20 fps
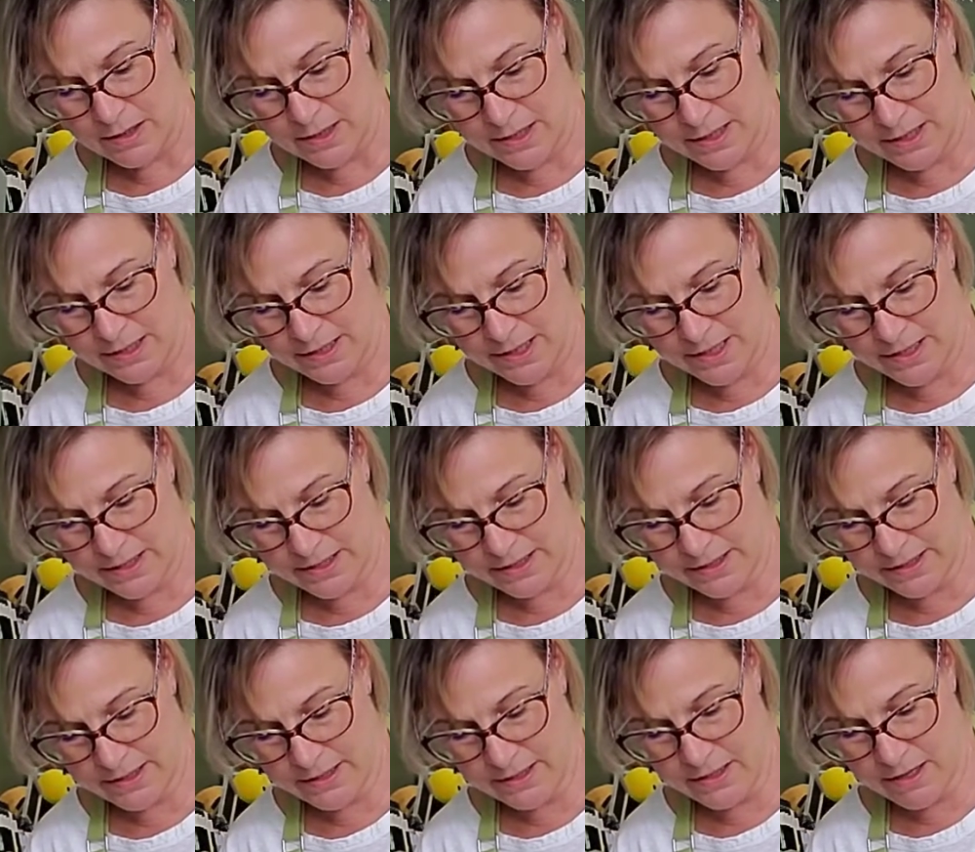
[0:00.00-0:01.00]
and that's gonna
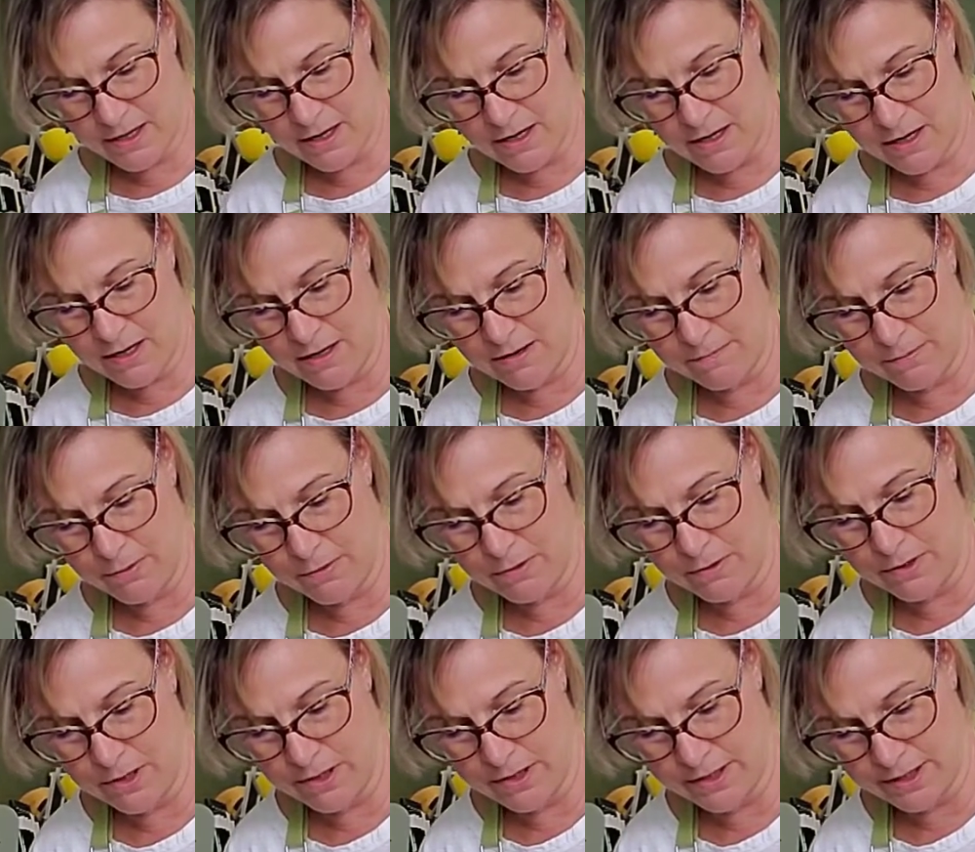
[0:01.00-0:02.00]
get all
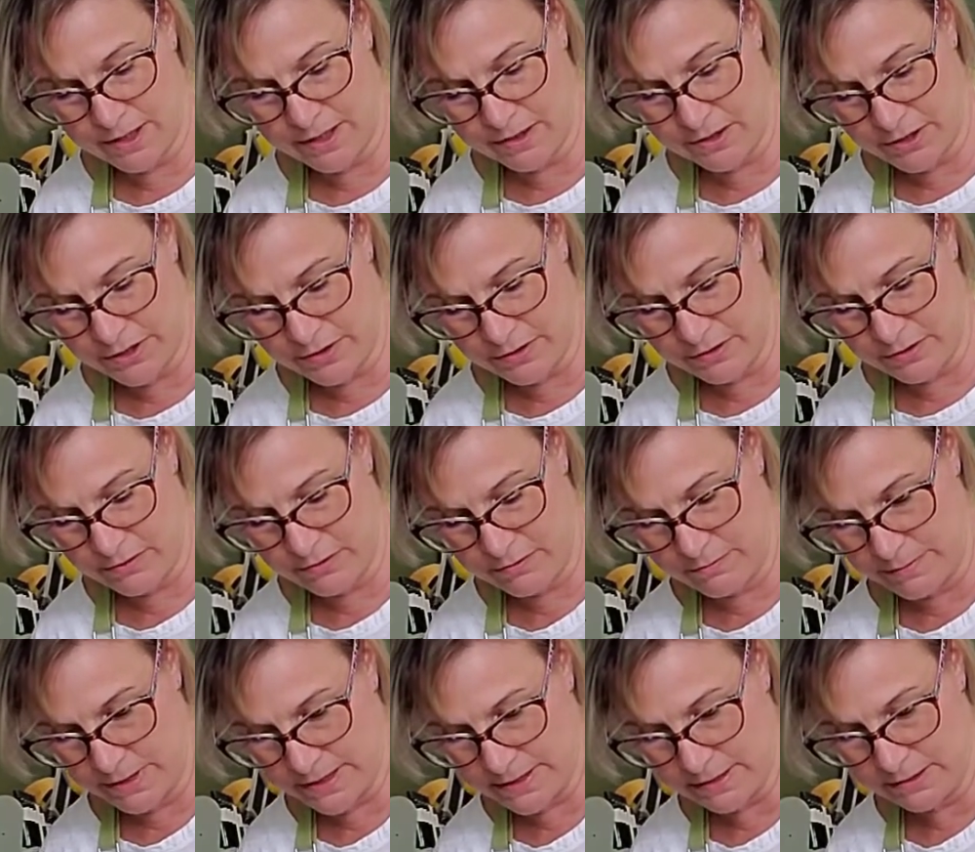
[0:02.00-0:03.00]
poured into
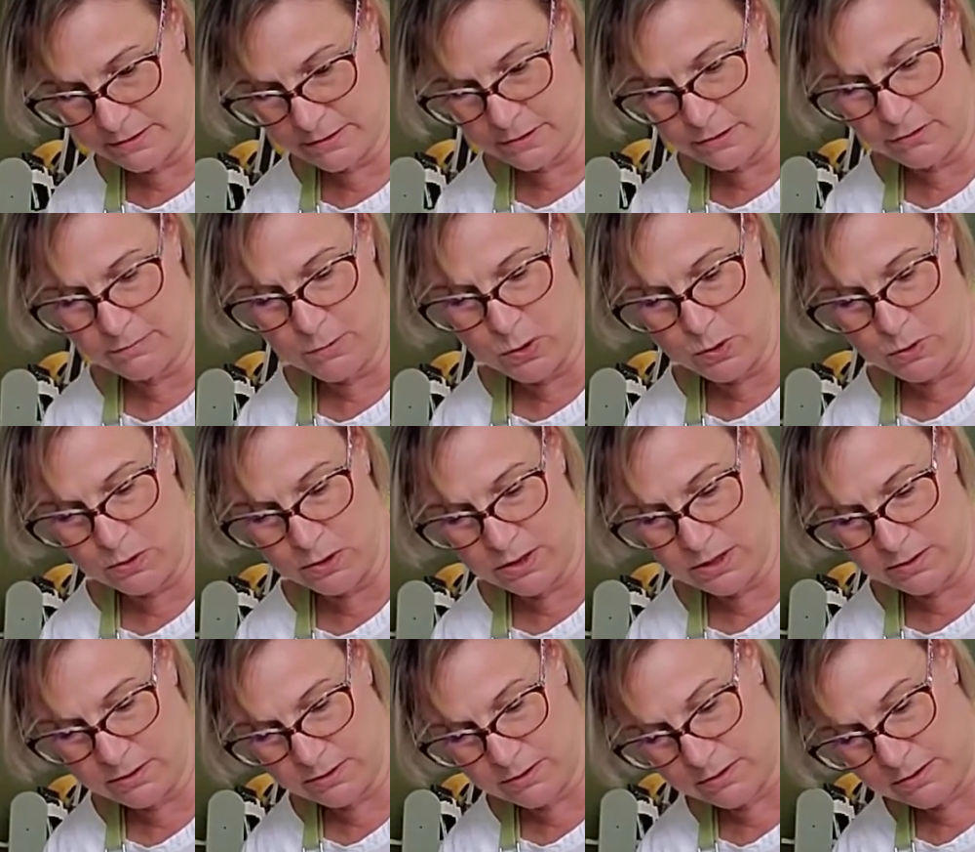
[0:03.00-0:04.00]
my silicone mold.